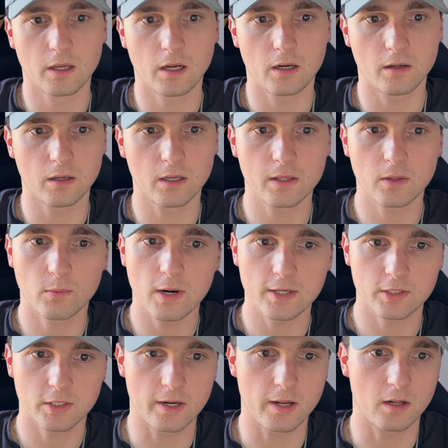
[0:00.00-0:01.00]
and the
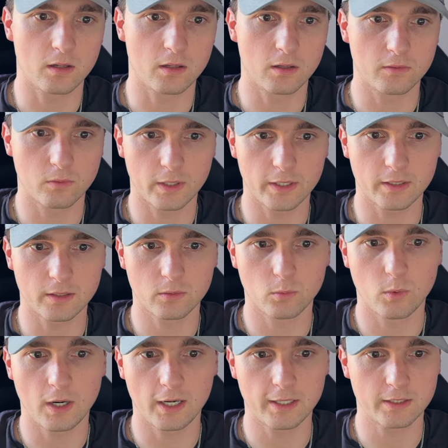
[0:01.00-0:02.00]
rationale of
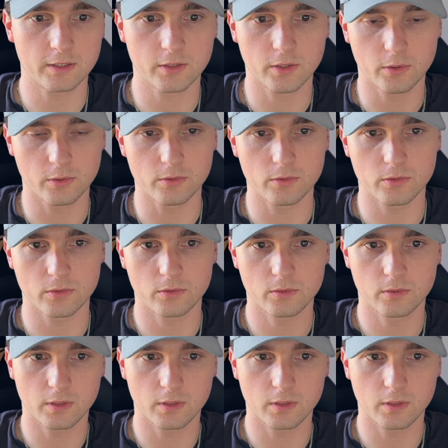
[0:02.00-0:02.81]
why it chose